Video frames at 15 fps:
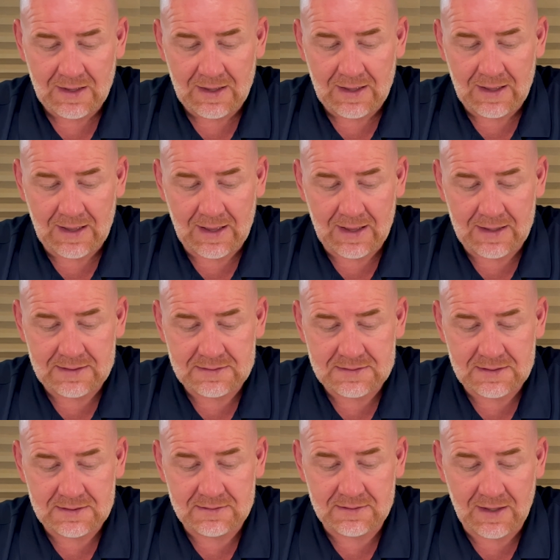and
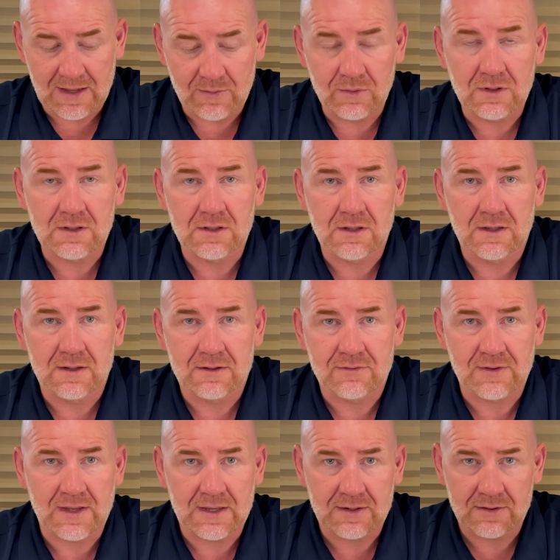they will
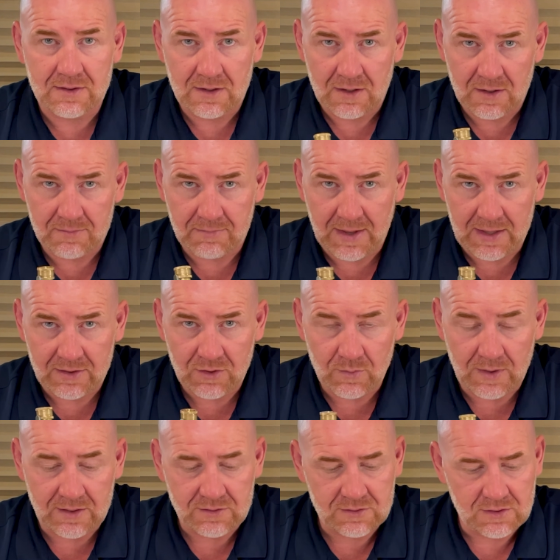then mail you
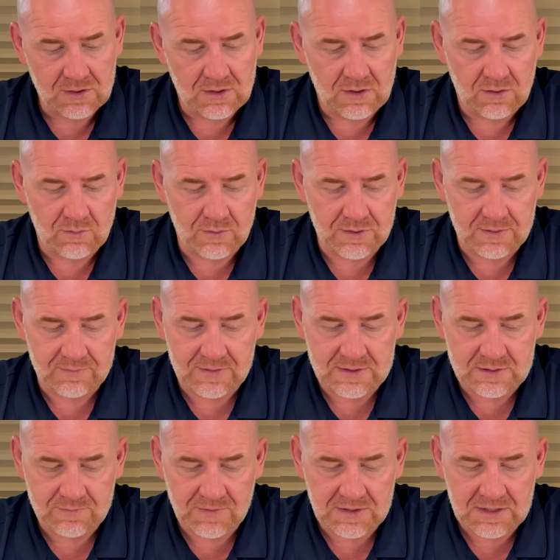out one of
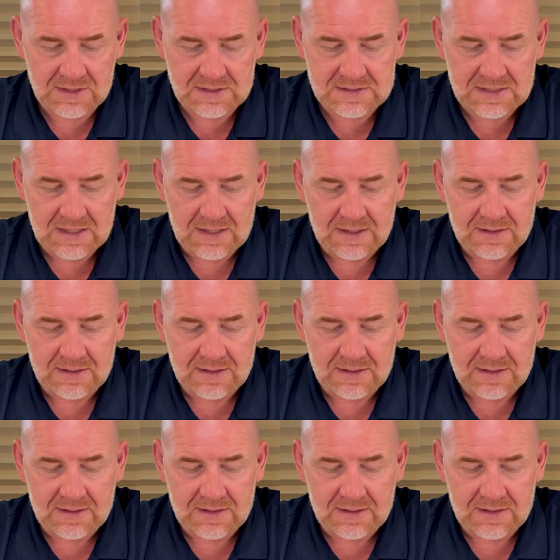these fittings.